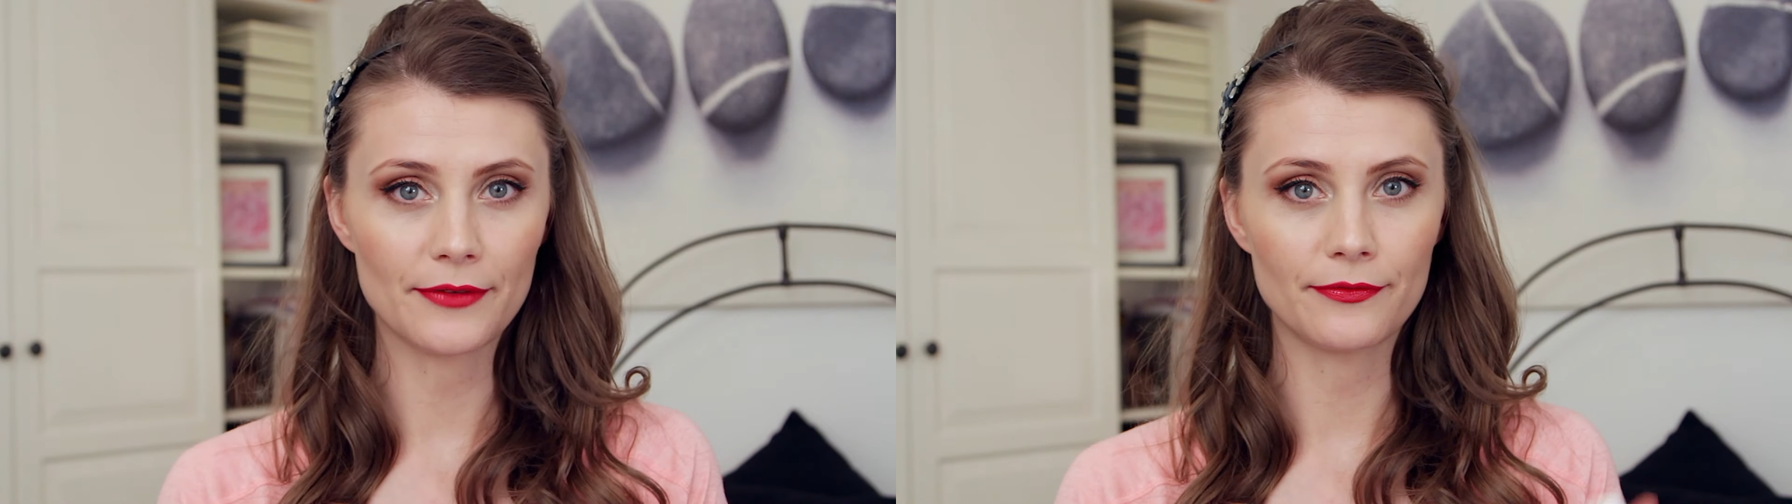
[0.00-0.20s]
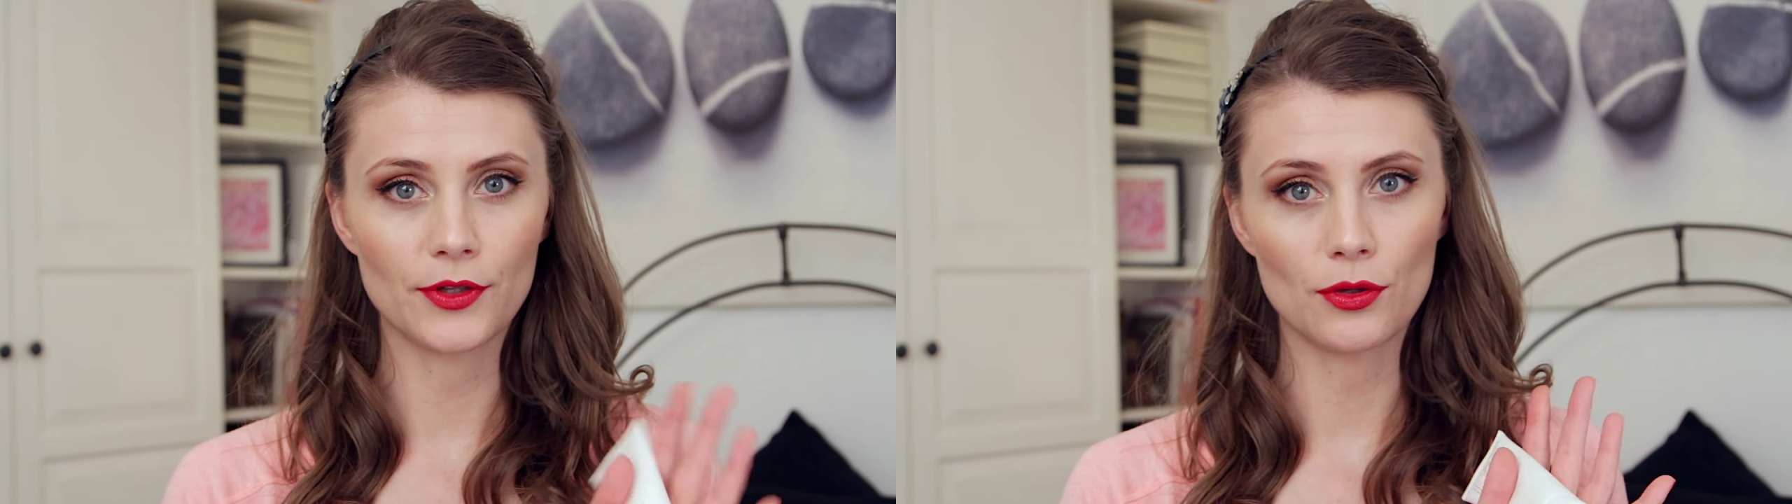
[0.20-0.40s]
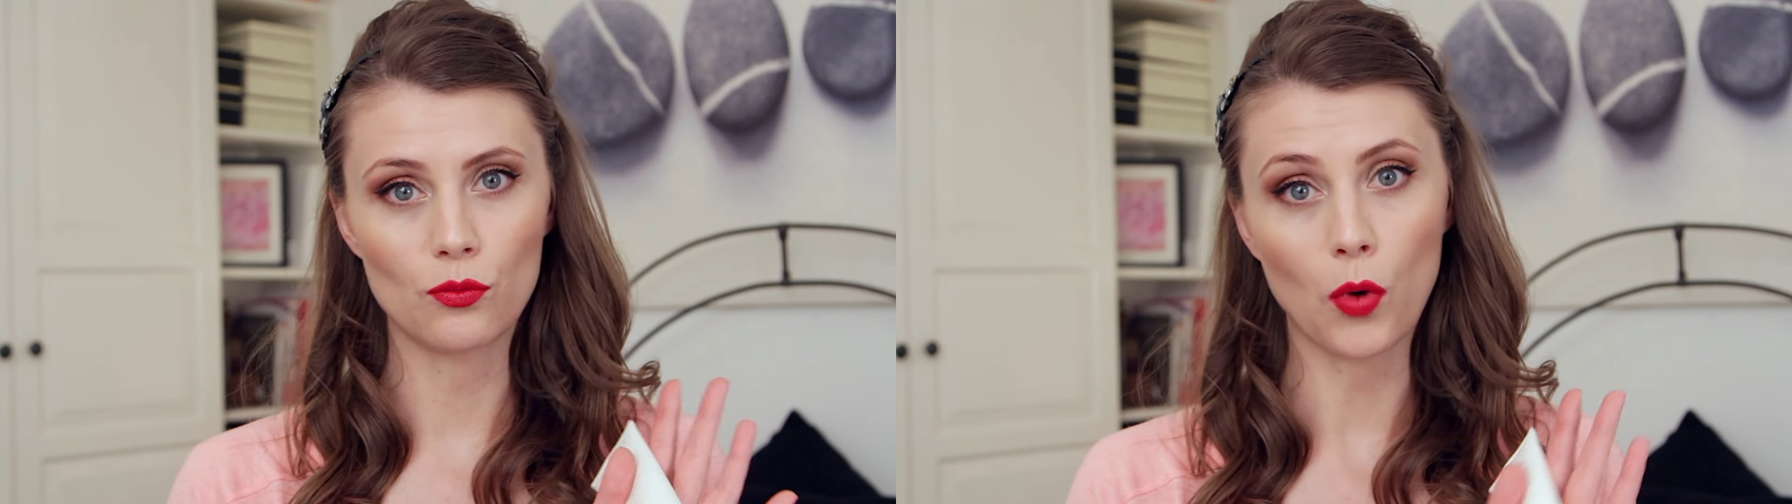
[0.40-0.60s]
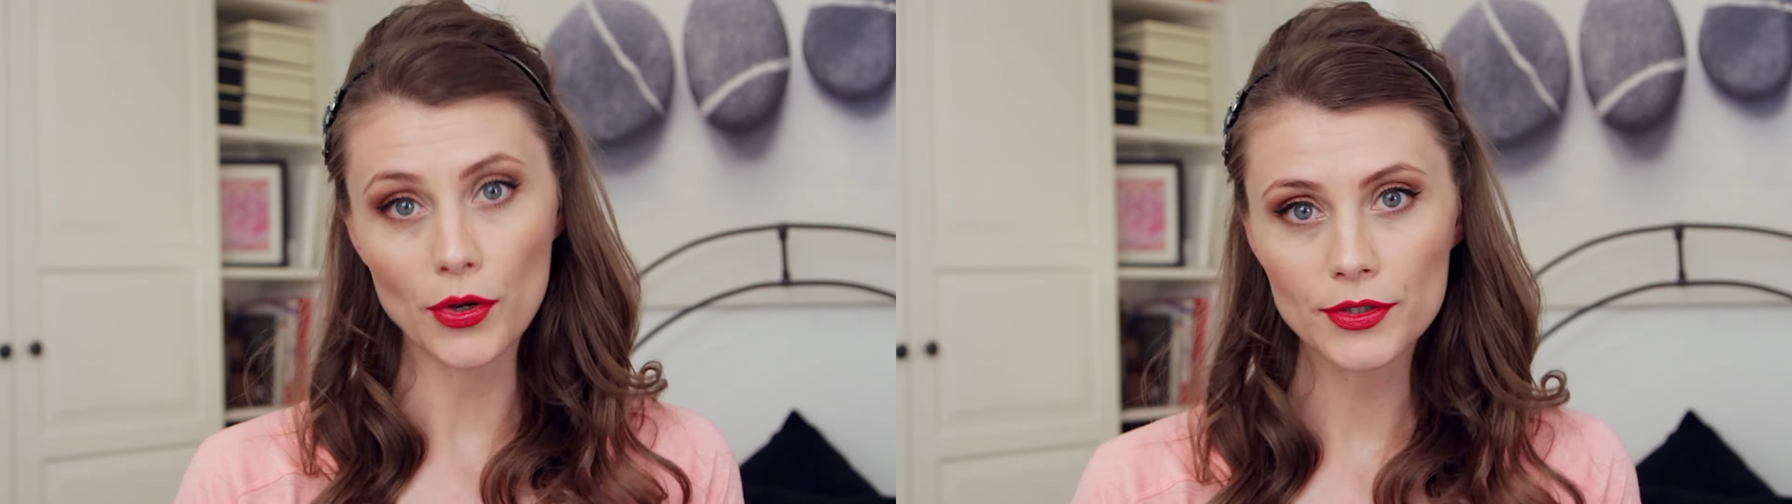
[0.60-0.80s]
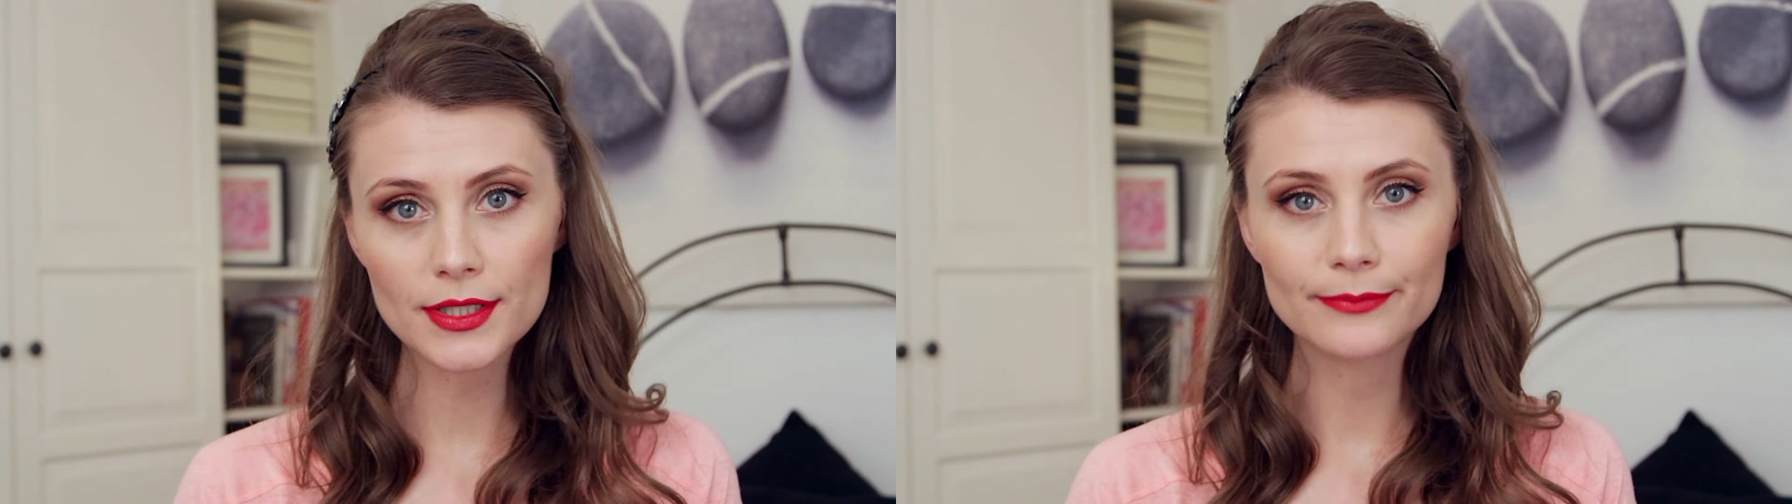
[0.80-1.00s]
if you
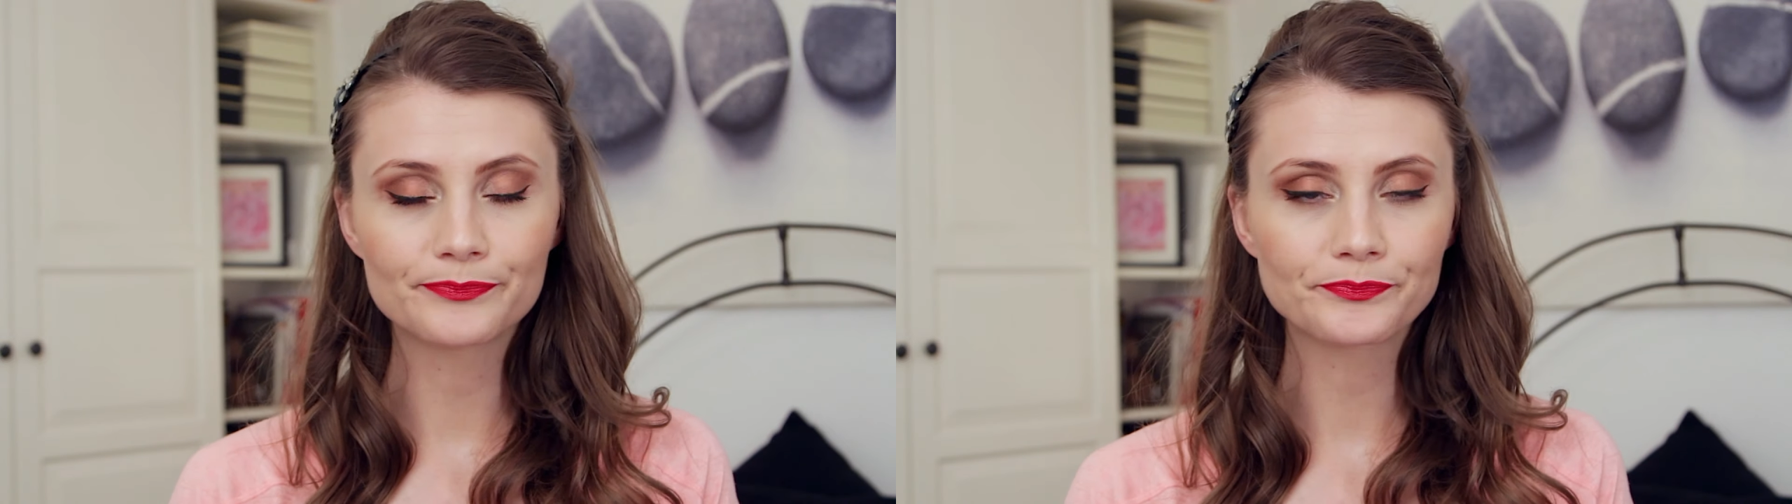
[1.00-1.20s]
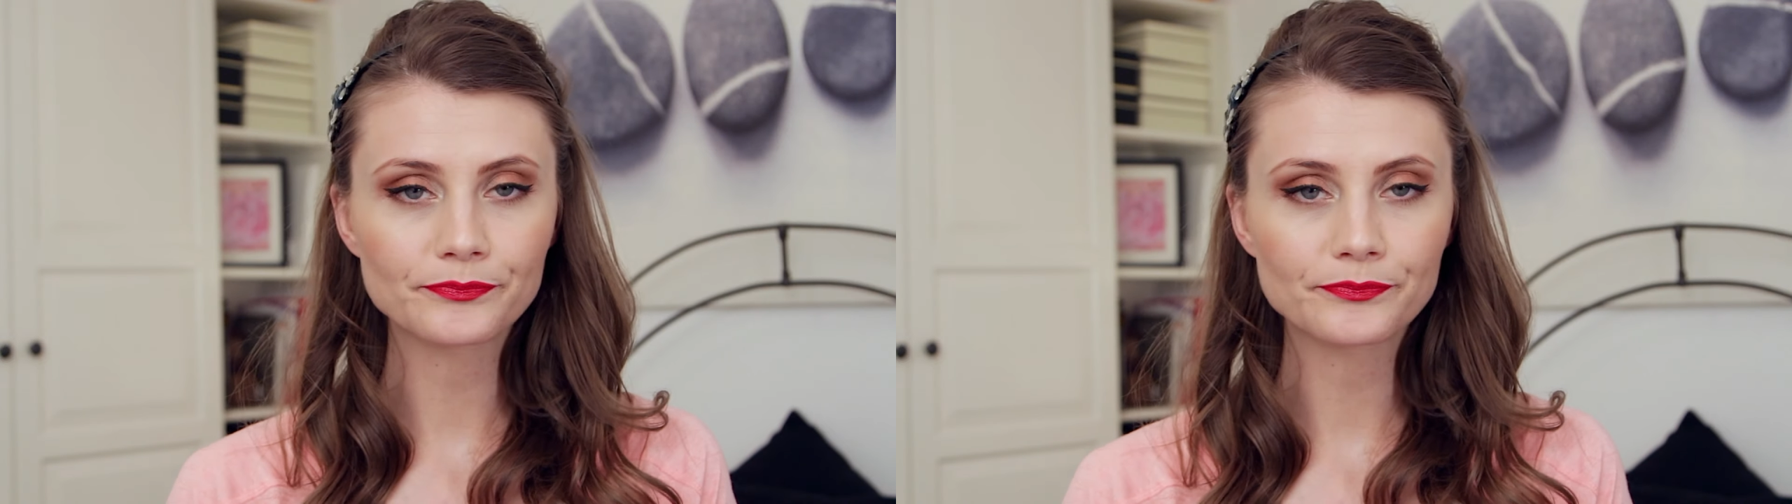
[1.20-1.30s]
want.